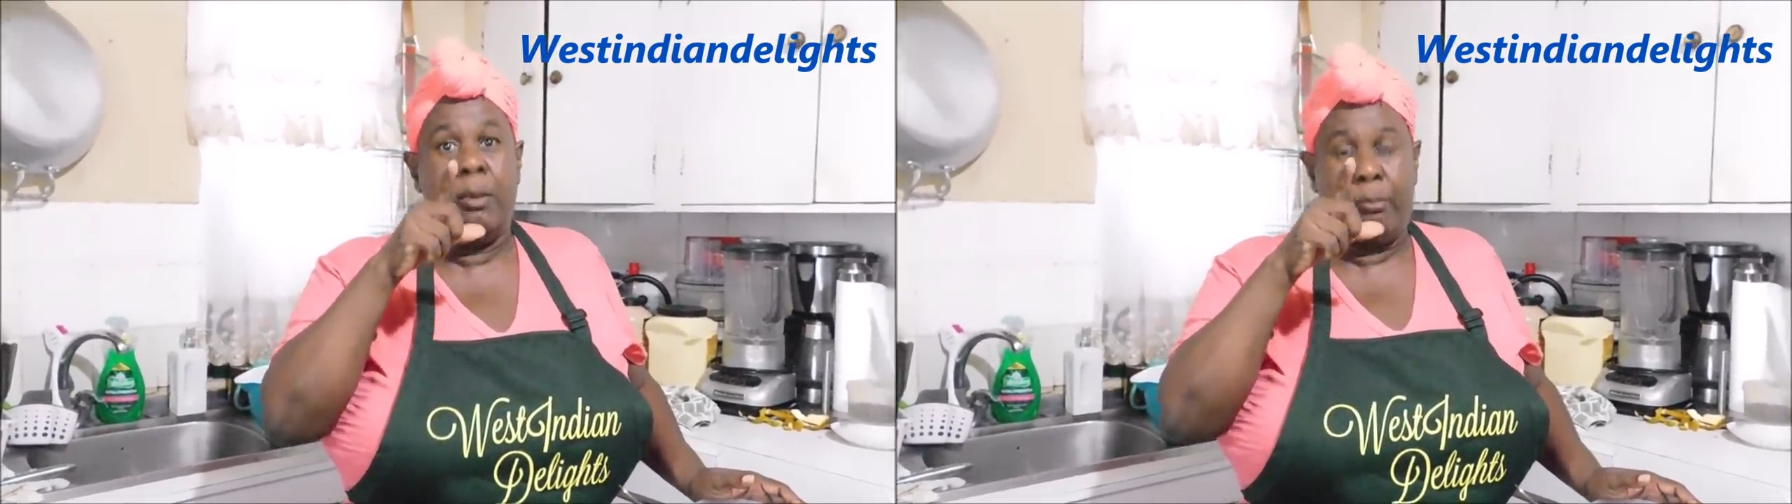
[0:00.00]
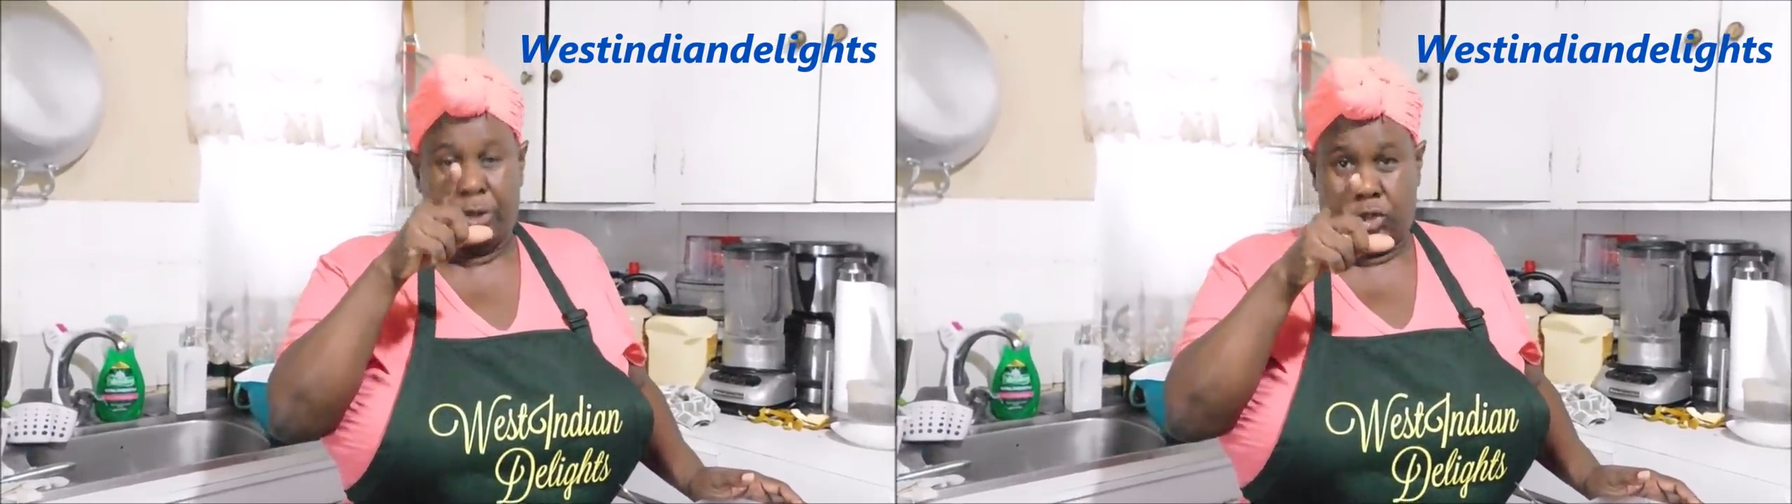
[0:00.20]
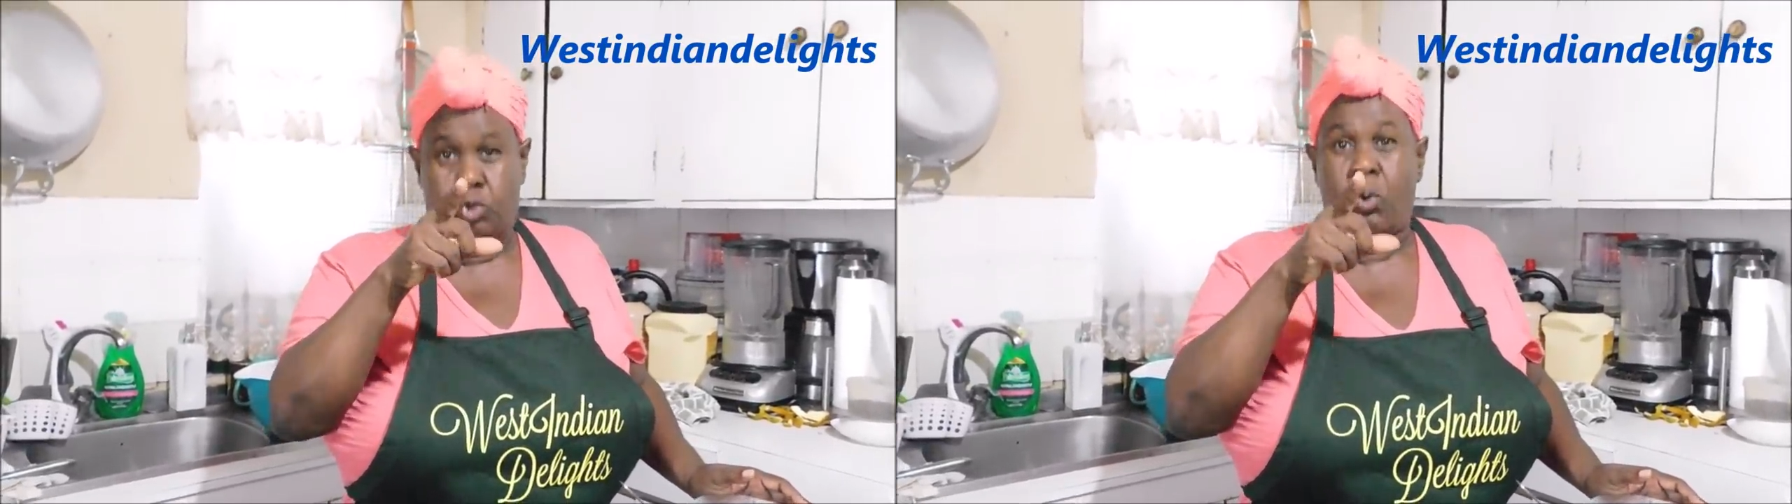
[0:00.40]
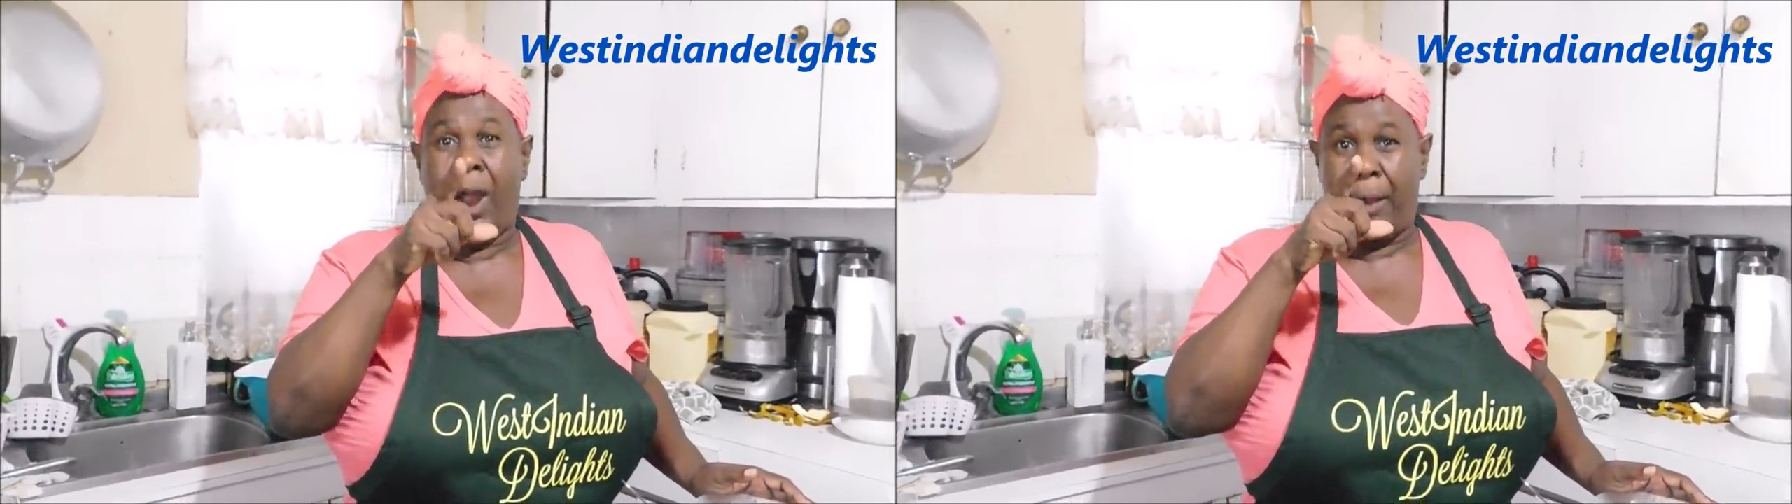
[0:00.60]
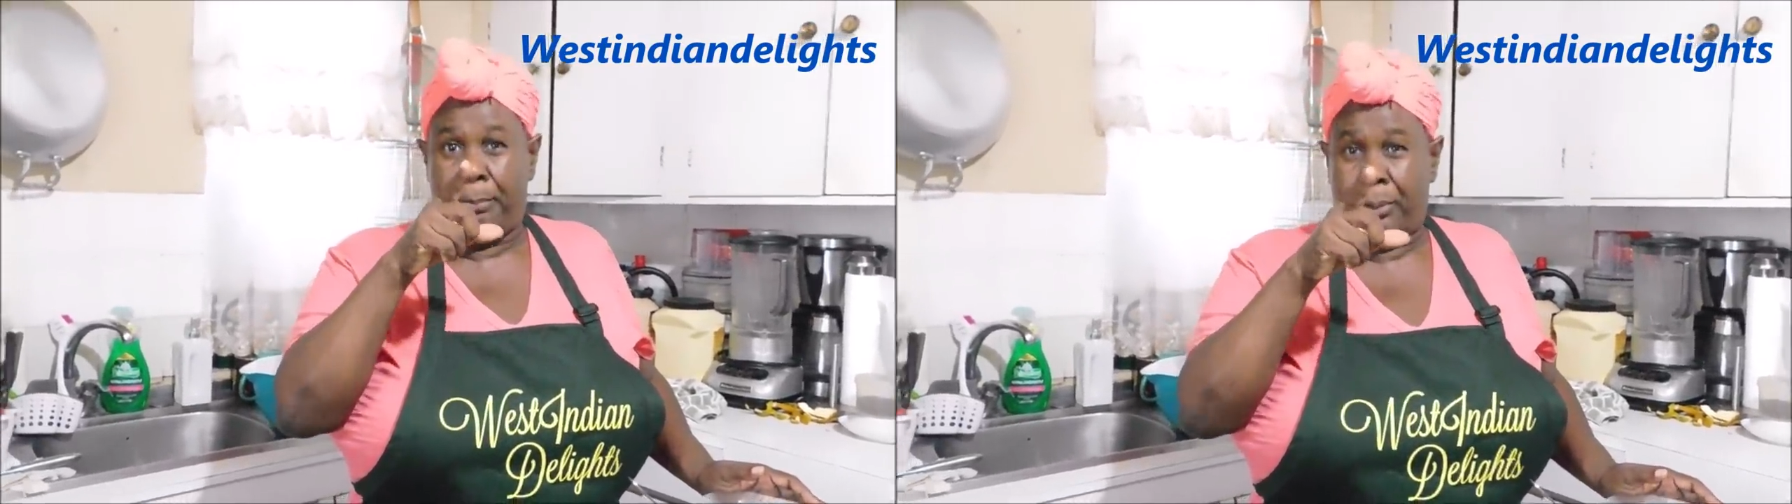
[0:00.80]
but you
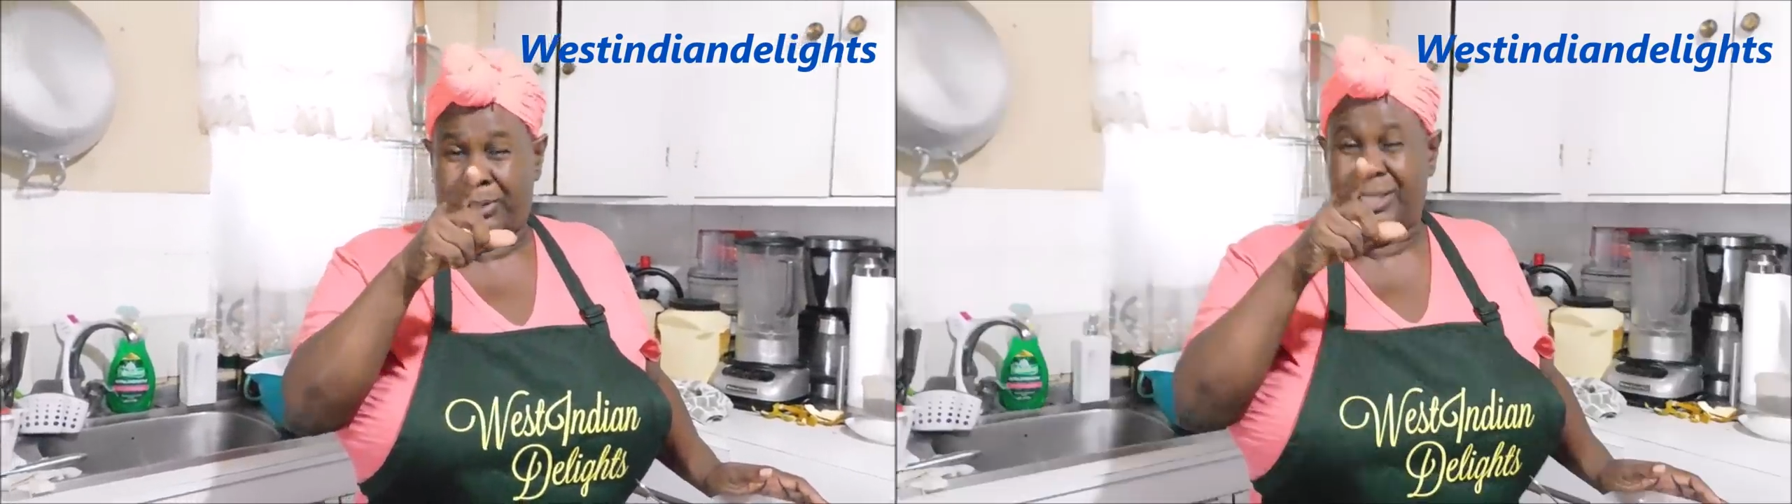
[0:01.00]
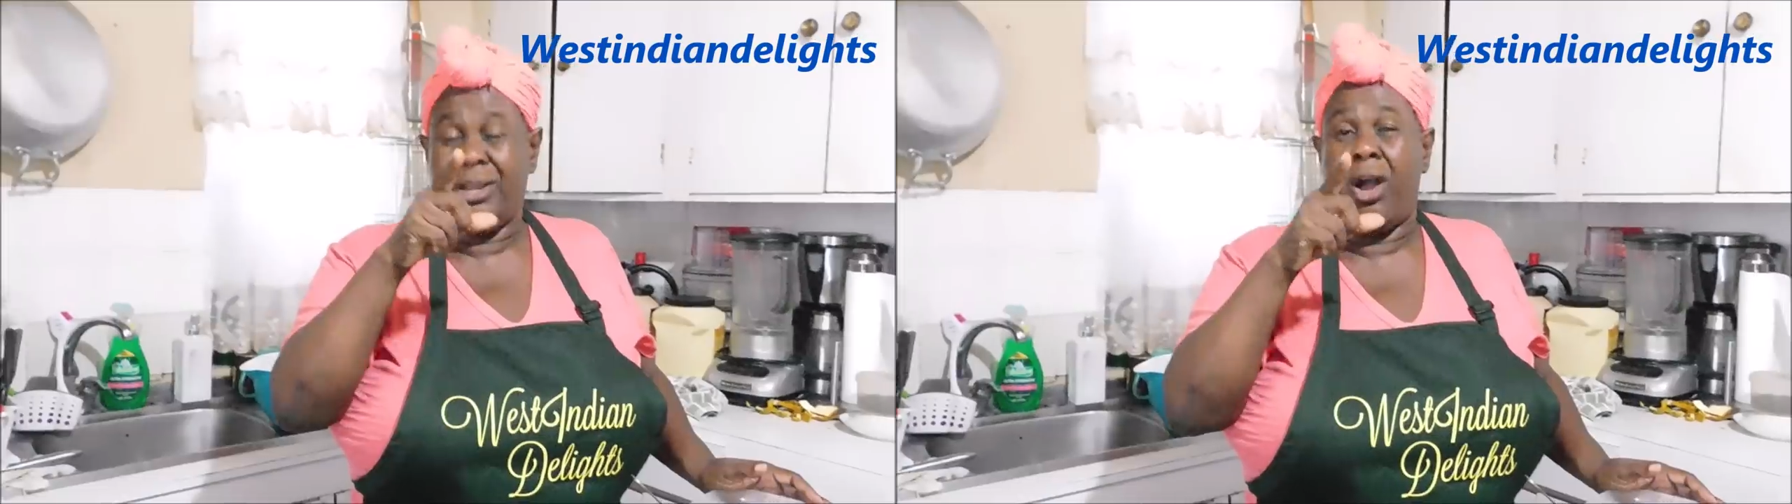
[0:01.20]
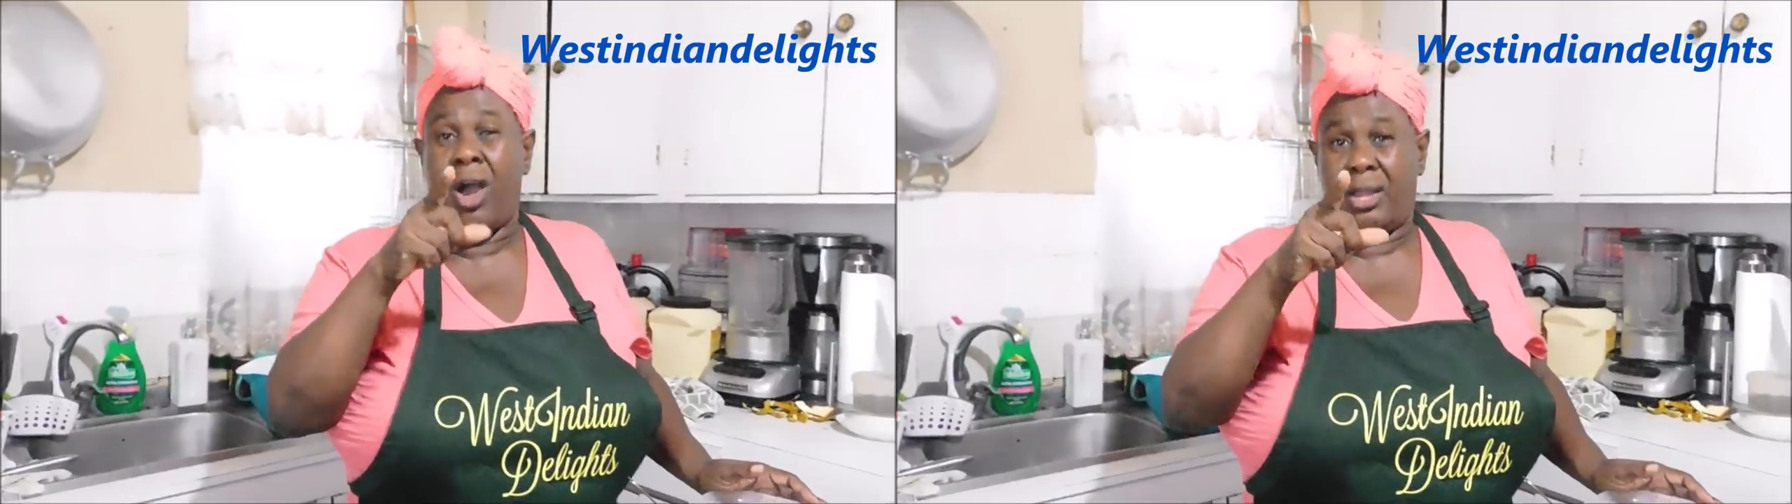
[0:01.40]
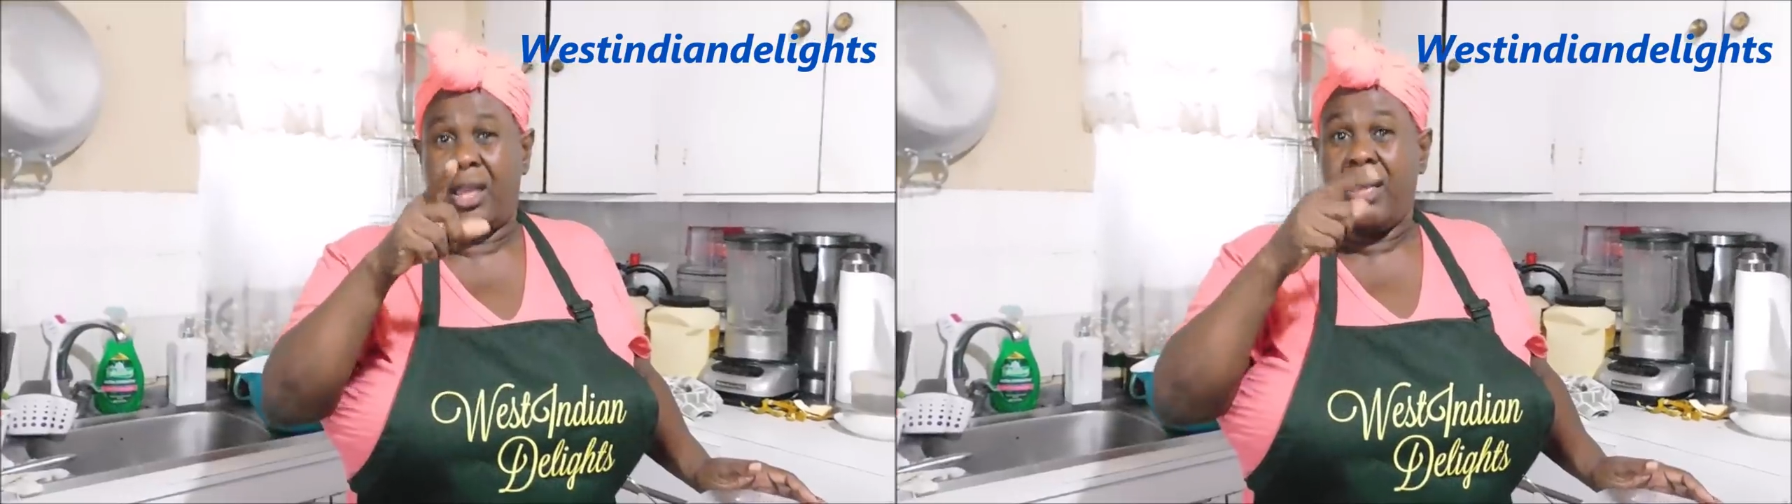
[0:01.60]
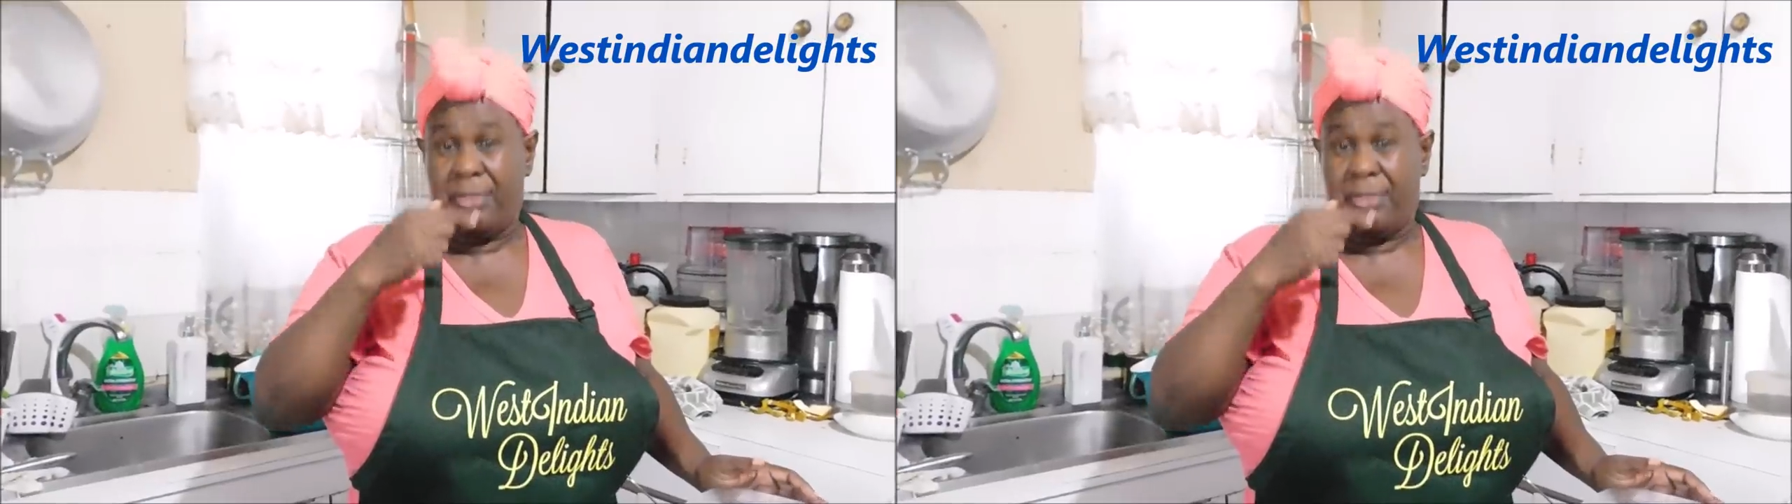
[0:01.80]
are putting on